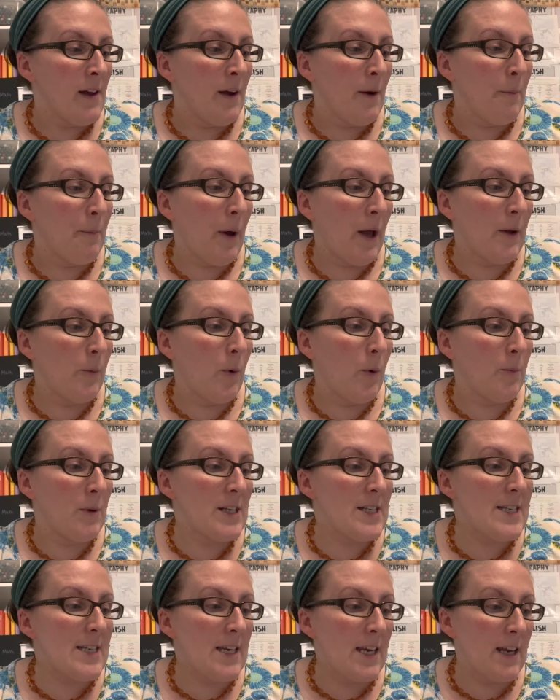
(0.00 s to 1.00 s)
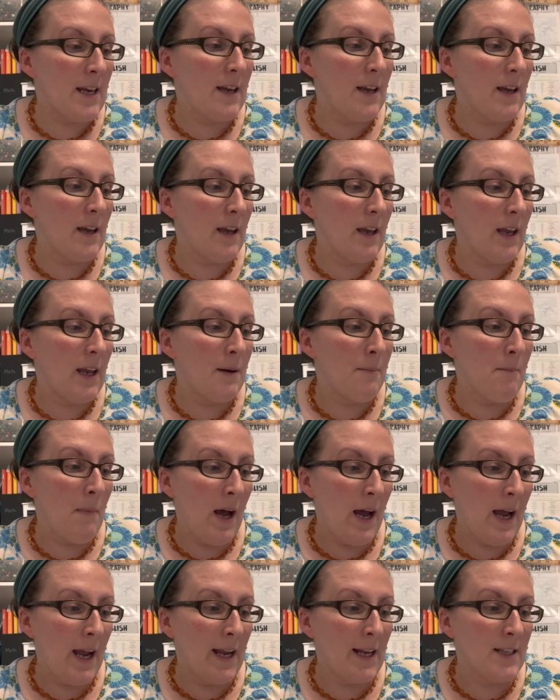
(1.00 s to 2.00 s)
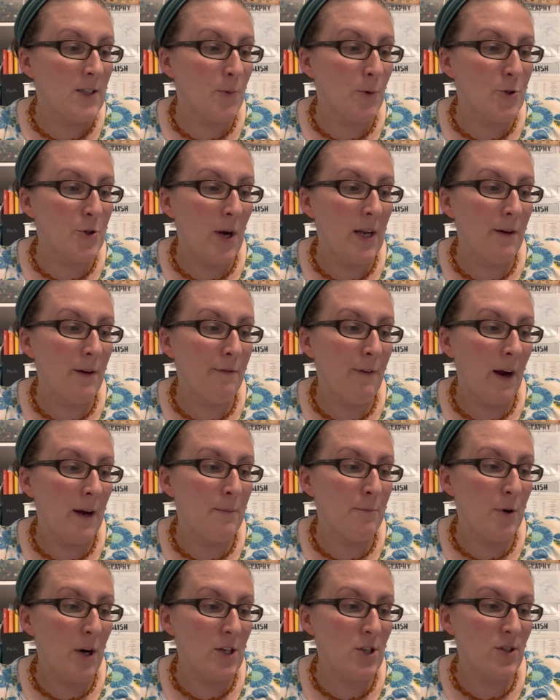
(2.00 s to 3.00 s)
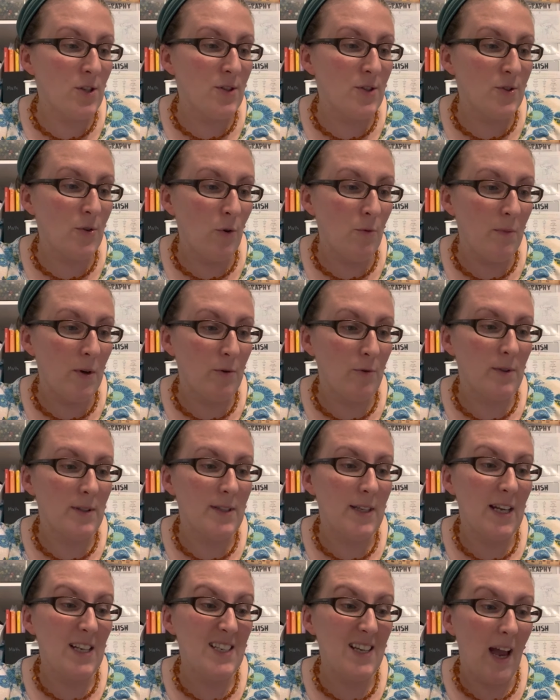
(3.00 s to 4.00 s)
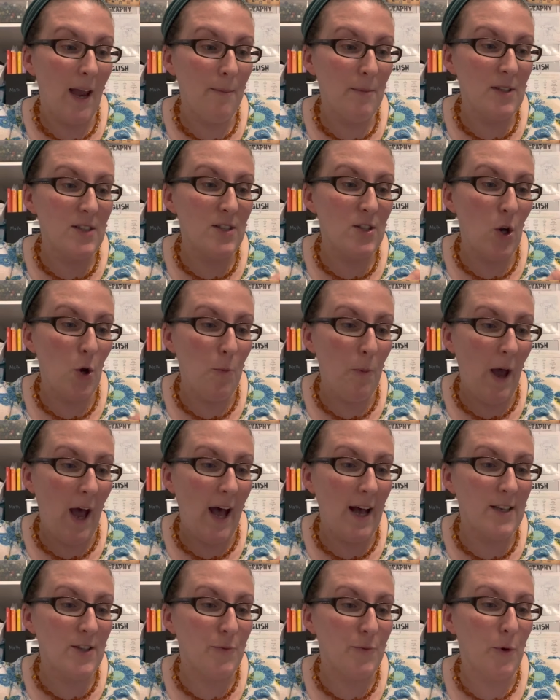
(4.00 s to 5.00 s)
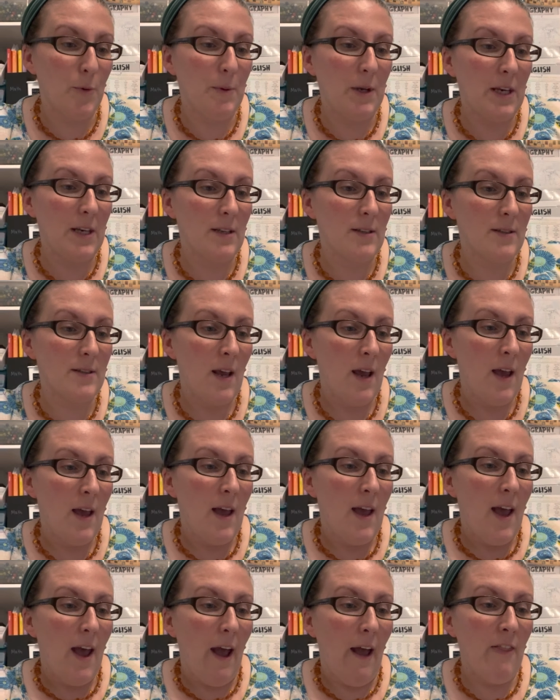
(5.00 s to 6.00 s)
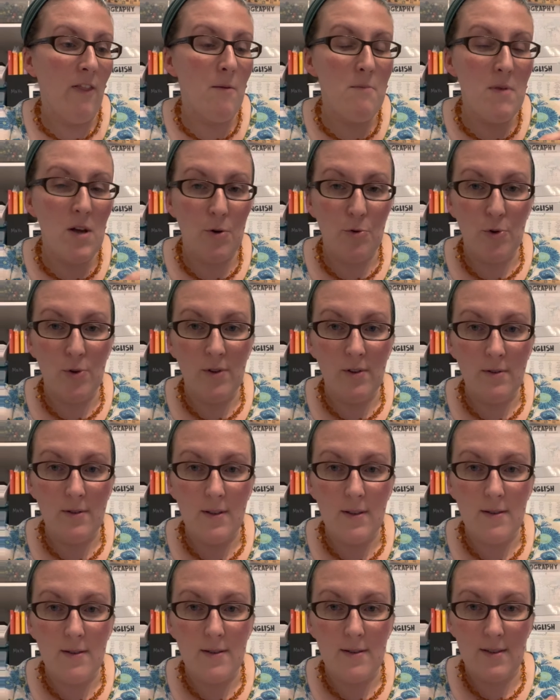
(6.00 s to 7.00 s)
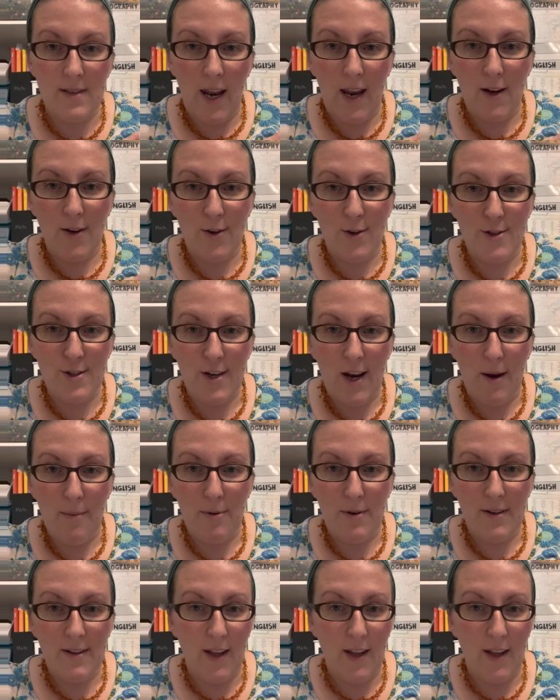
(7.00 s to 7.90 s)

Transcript: But when we dig in mines, we're trying to find precious stone minerals like diamonds, topaz, rubies, and the minerals stay in good shape.